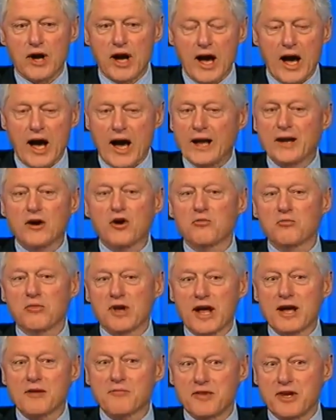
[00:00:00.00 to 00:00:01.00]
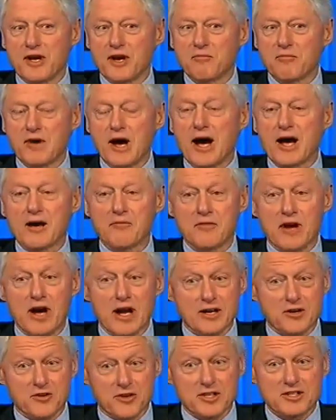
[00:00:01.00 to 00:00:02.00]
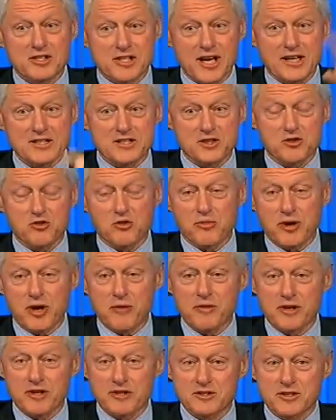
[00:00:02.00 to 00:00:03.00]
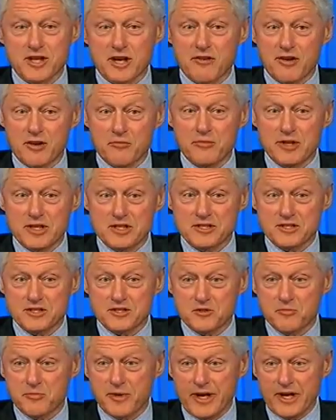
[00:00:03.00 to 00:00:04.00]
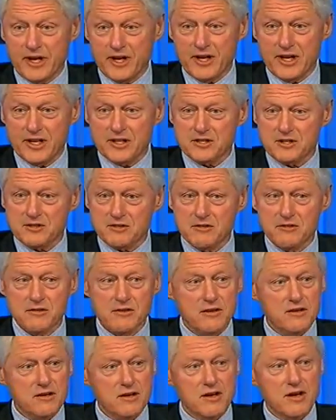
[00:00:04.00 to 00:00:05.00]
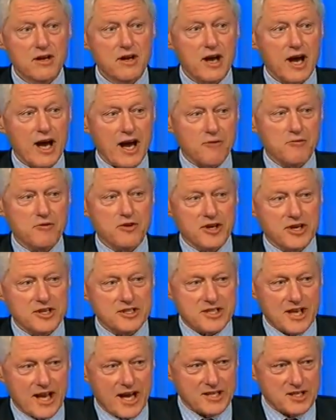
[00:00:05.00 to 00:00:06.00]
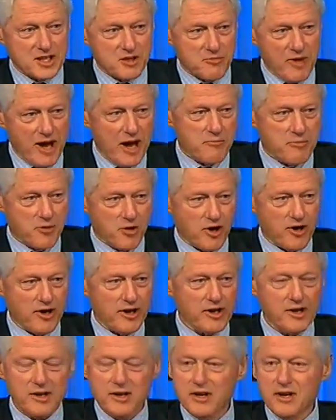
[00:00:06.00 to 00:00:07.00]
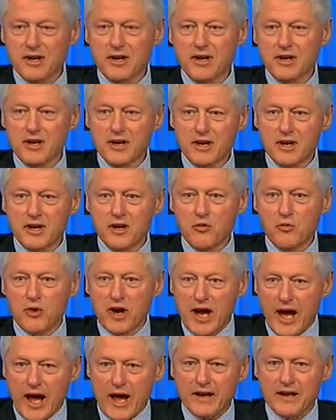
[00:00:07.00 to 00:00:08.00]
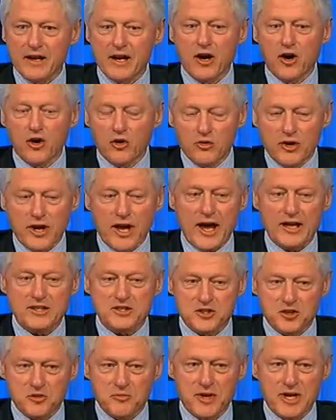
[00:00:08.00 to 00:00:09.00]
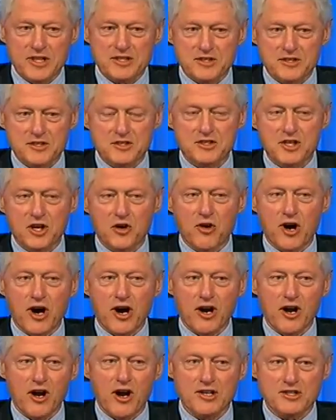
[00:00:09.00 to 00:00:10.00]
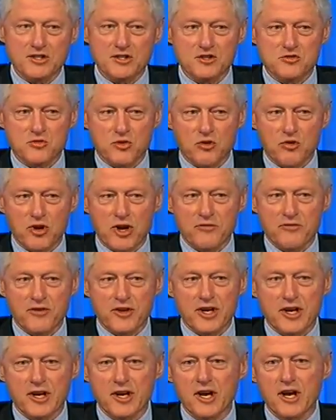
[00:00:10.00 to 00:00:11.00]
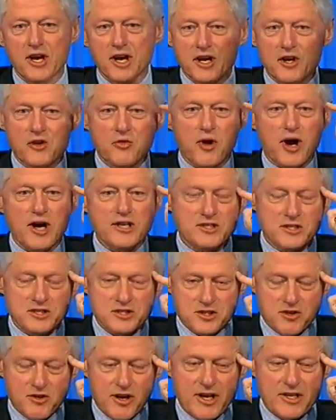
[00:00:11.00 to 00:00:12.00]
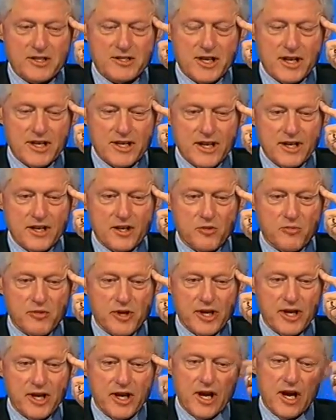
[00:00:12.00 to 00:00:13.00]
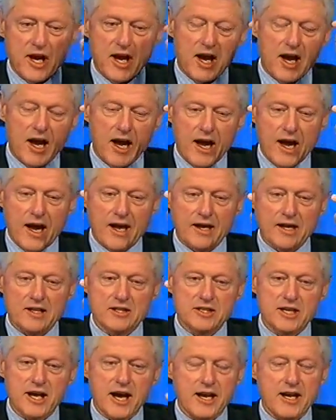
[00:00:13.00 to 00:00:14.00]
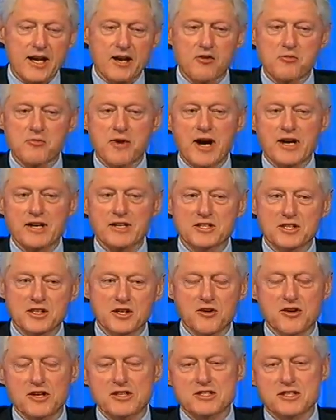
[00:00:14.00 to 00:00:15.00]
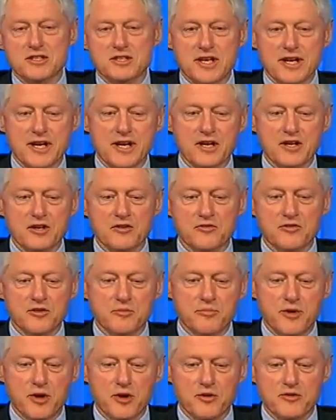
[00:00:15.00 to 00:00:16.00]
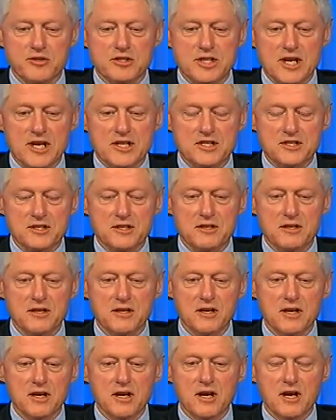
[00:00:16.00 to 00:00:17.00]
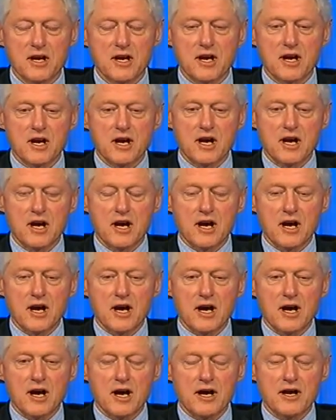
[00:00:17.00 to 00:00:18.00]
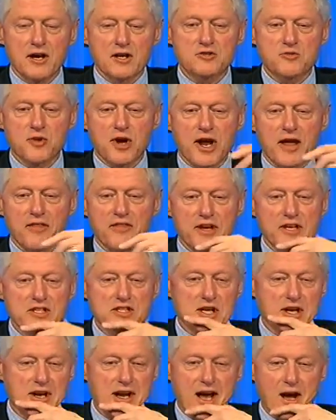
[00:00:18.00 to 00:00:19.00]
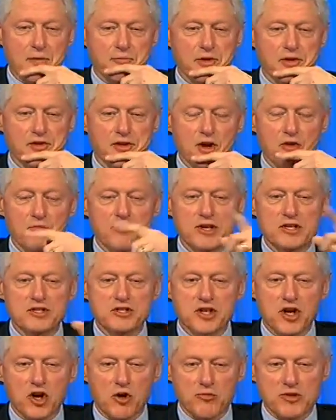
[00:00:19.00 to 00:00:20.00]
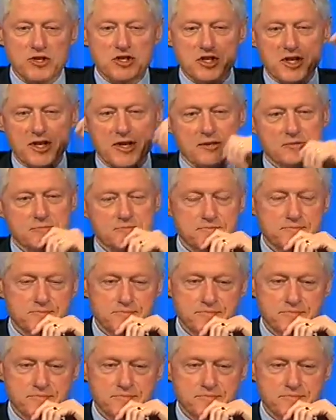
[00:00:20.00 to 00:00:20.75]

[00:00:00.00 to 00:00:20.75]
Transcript: I don't blame them. I am not criticizing the Republicans. They're in business to beat us. I'm criticizing my party. We had no national message, so our losses were roughly twice as great as they needed to be, and it's gotten everybody discouraged and thinking of the polarization. Here's what I think is going to happen. There'll be skirmishing.